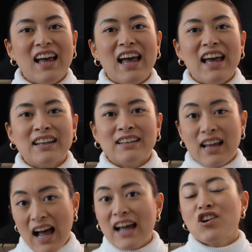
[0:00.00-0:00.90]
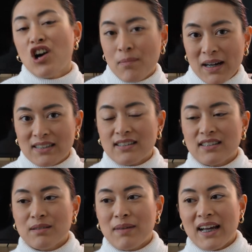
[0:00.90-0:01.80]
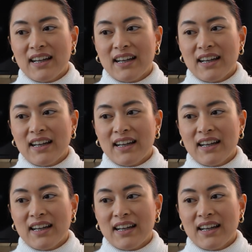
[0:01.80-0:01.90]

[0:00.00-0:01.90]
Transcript: And I call my sister by